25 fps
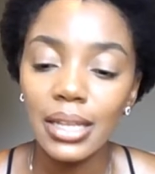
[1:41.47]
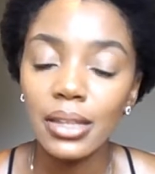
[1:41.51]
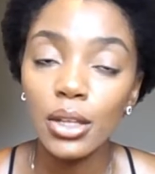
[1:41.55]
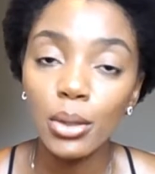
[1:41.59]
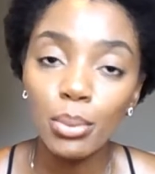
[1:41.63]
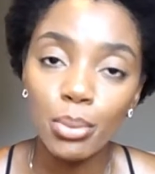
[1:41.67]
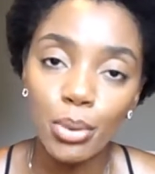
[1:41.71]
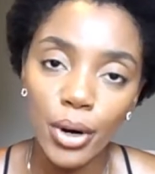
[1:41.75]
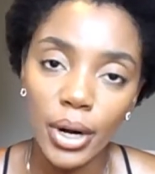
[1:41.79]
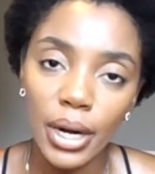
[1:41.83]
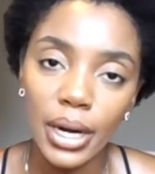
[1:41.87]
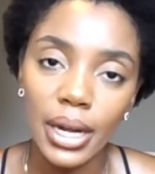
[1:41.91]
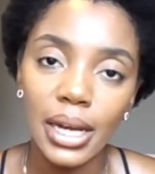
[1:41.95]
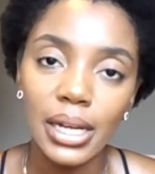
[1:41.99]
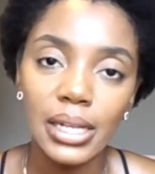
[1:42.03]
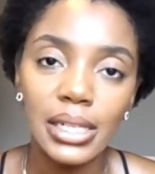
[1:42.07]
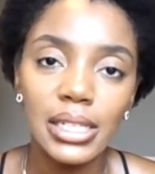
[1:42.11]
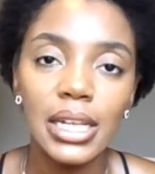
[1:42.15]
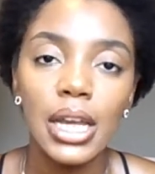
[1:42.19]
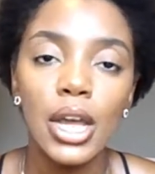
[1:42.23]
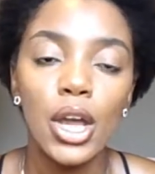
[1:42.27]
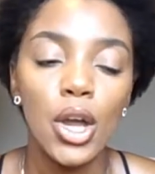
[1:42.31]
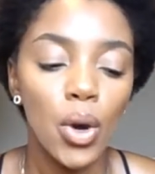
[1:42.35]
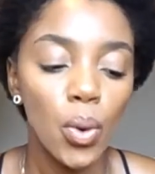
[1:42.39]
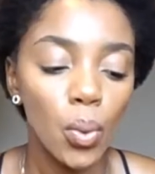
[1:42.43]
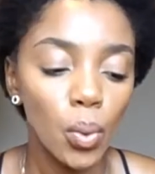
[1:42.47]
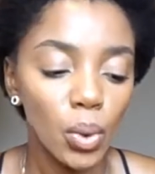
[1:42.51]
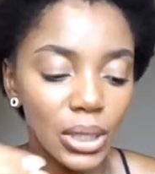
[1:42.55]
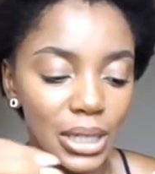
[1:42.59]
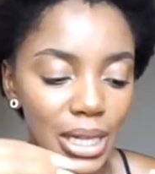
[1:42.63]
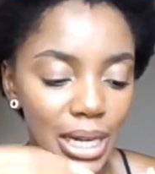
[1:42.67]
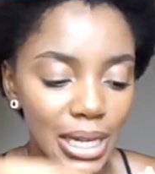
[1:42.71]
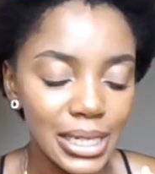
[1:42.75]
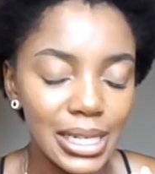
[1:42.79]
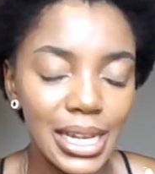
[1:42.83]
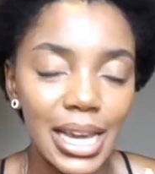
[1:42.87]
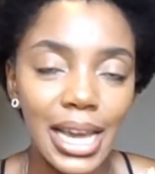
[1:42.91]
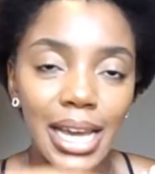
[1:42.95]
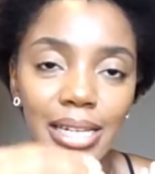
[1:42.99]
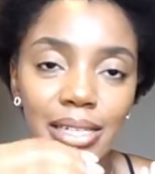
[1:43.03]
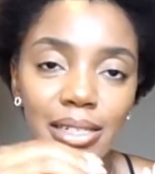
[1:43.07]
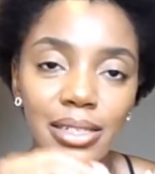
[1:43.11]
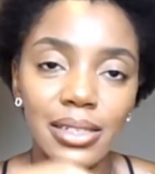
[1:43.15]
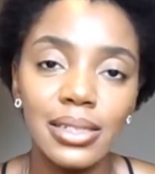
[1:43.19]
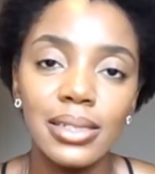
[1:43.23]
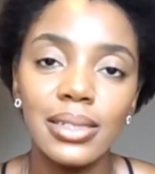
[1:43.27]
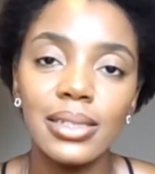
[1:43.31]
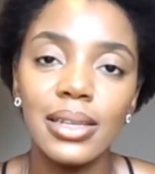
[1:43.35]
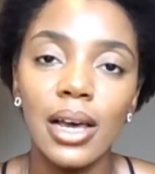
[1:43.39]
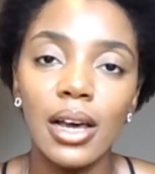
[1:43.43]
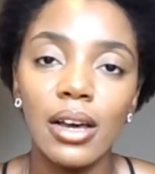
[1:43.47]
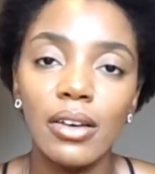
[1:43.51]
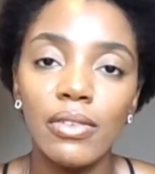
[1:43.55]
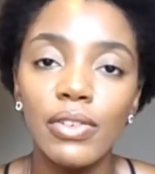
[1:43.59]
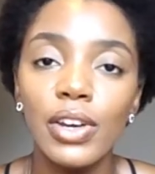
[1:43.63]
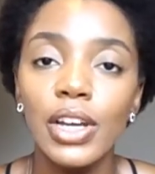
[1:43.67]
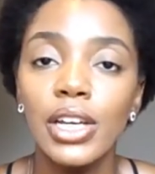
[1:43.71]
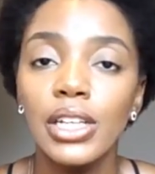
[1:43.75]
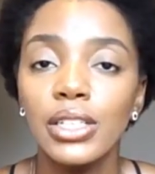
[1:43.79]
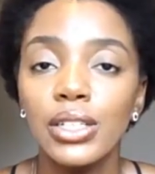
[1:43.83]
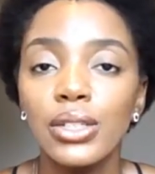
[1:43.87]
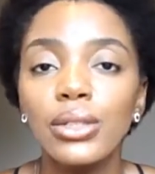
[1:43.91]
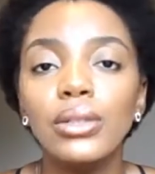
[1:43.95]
the product will attach itself